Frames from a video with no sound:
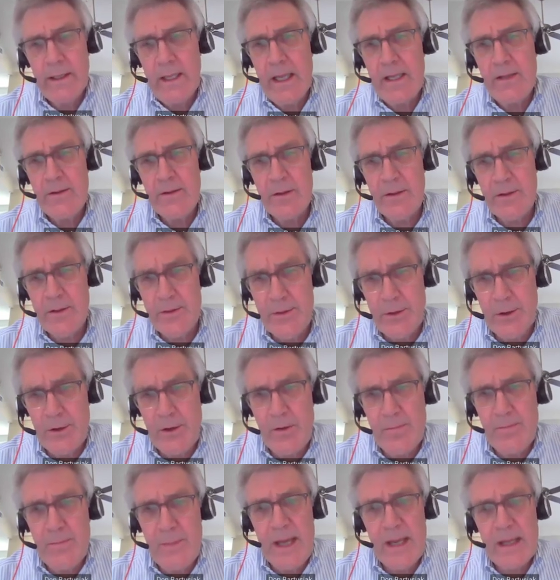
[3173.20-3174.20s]
And the
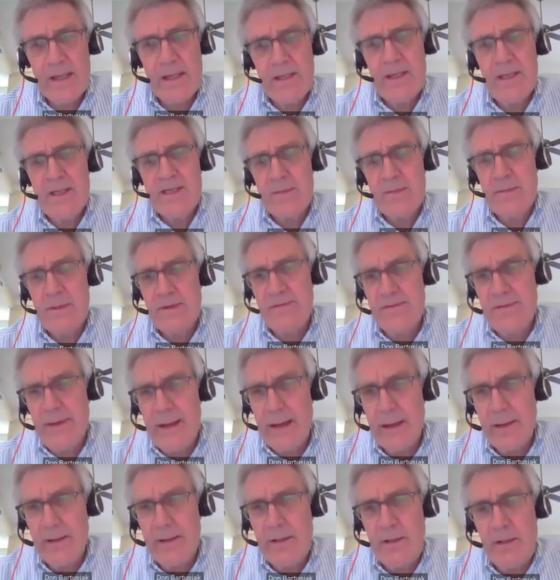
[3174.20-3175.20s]
third mechanism of
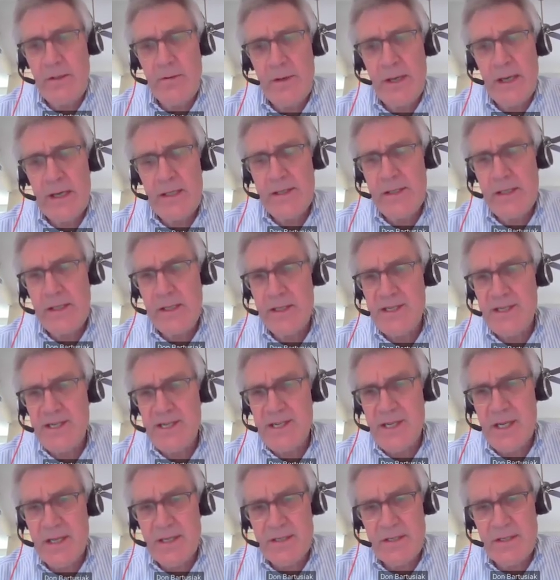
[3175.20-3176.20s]
value and the
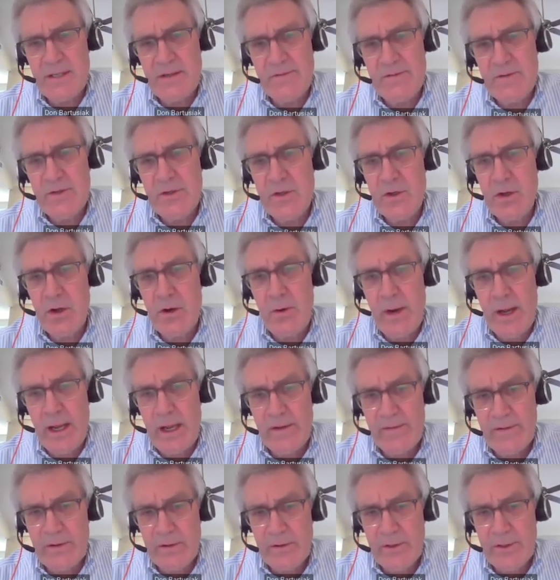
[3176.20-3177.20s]
incentive to go
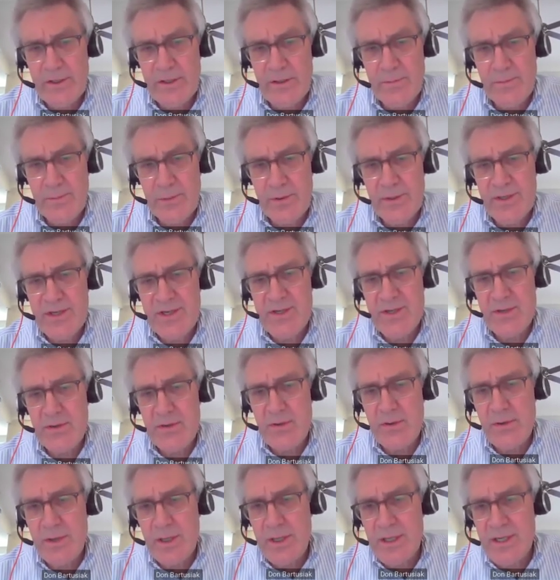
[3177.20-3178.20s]
after to
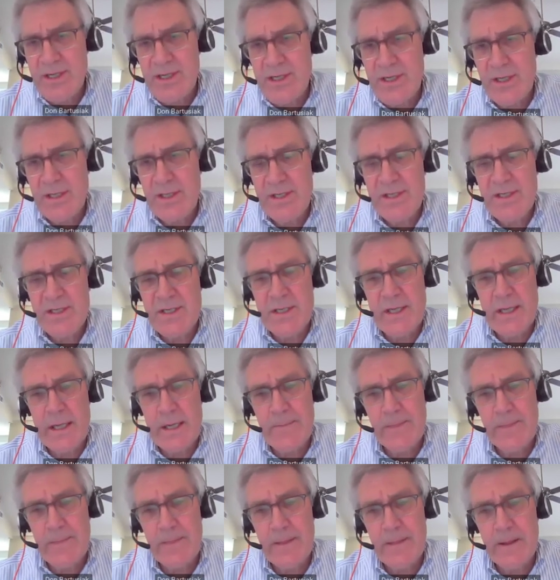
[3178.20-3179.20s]
pursue this is
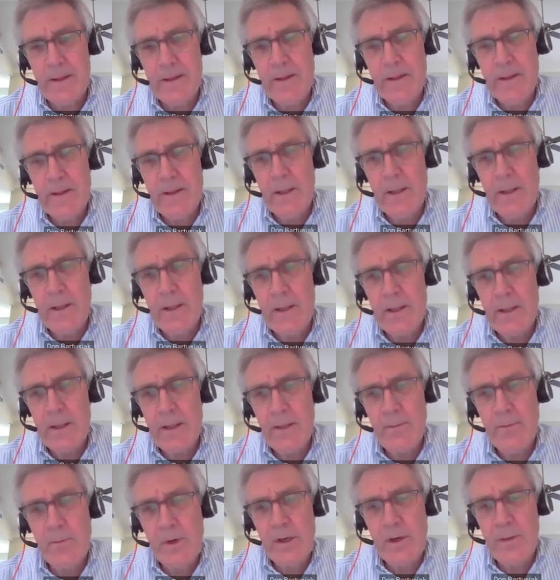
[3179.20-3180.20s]
that um,
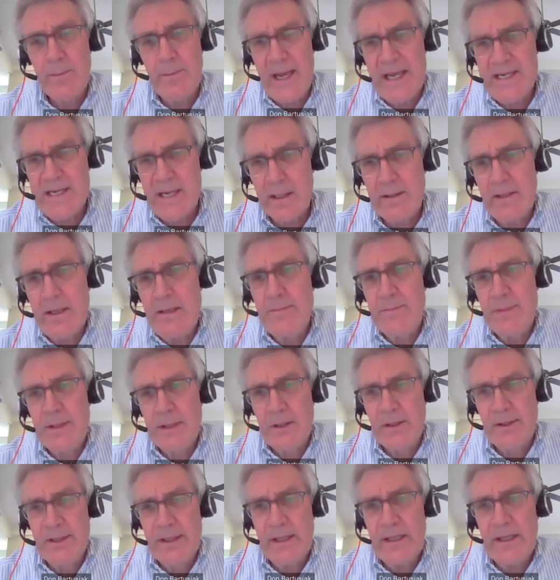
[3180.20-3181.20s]
we are basically
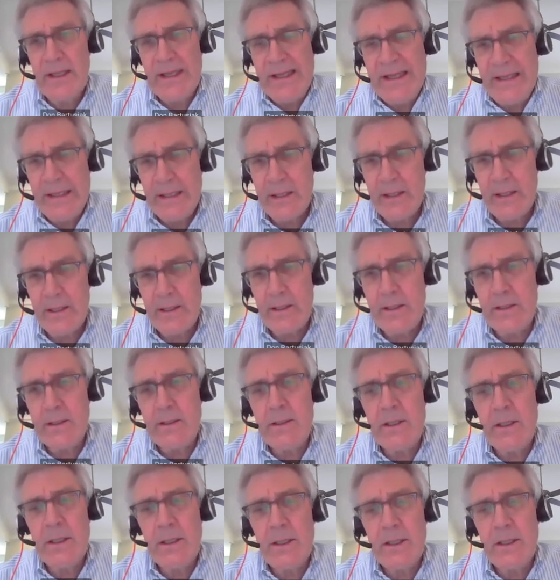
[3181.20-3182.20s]
building in
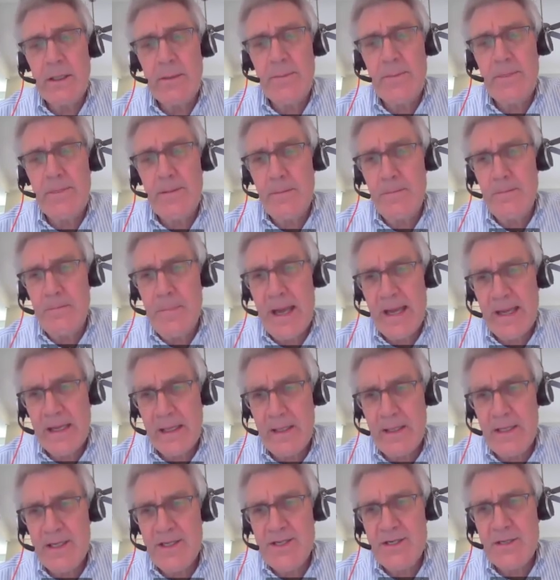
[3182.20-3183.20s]
um,
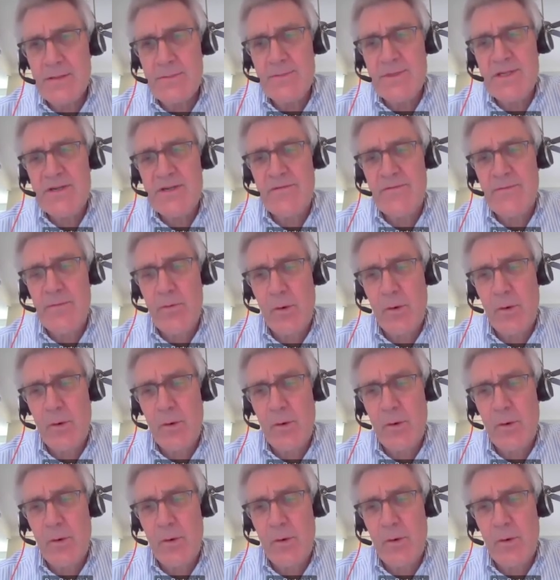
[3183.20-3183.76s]
mechanisms